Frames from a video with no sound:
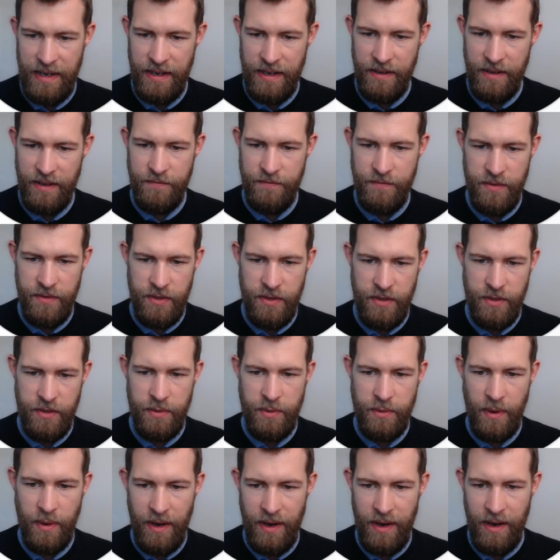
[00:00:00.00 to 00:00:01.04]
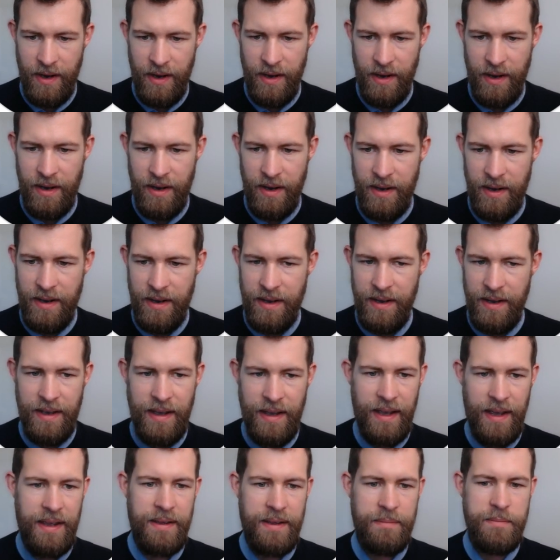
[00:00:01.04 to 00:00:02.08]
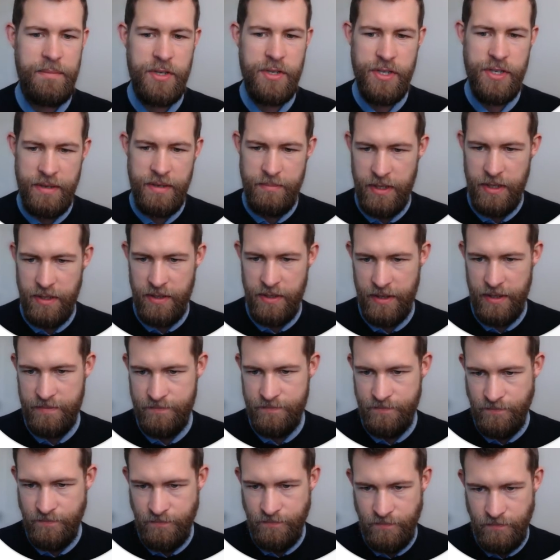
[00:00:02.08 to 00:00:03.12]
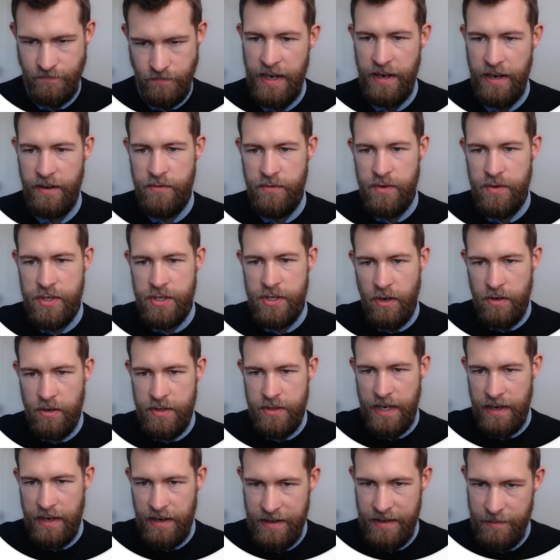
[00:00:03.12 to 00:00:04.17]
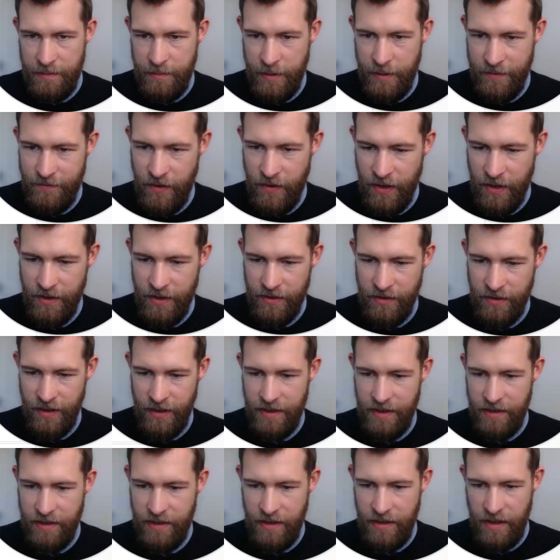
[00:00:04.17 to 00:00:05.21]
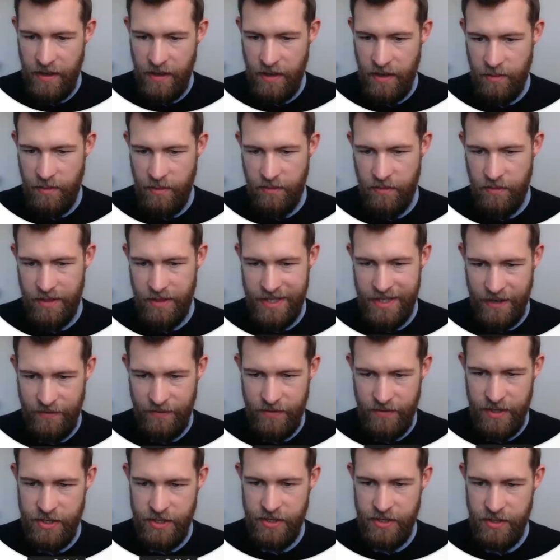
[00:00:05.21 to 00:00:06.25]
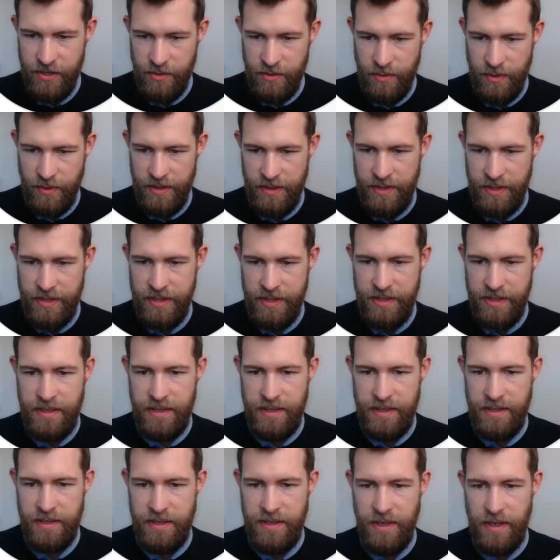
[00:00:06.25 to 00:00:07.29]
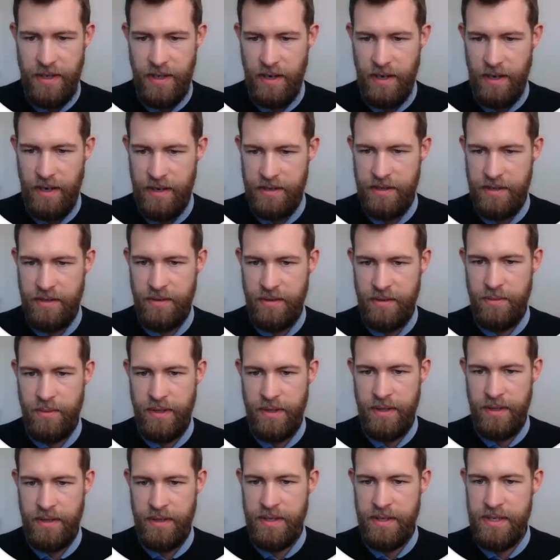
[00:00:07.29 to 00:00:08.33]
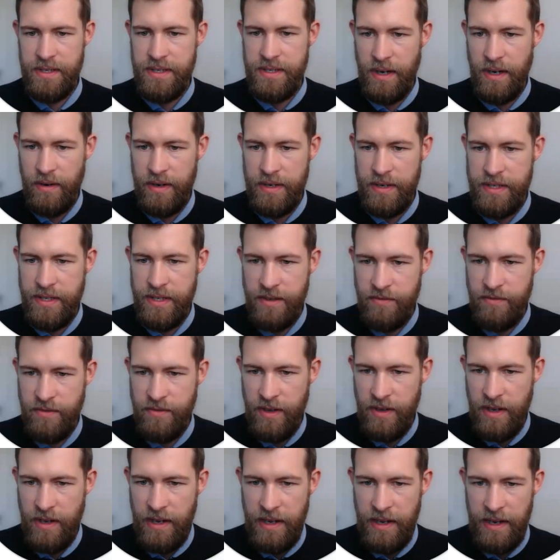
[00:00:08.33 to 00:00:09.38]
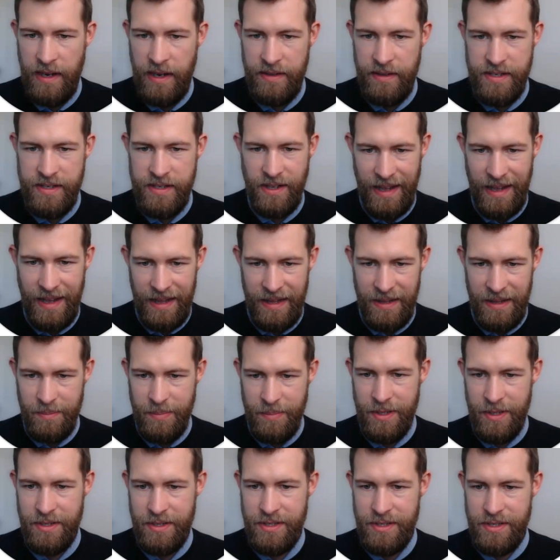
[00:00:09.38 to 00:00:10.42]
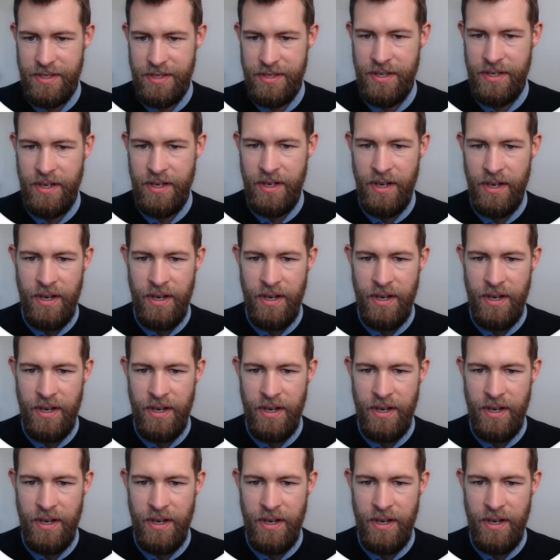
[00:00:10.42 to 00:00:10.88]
if you are a machine builder. Now if we scroll down a little bit further, we've got definitions within this article, within this directive, and this will help us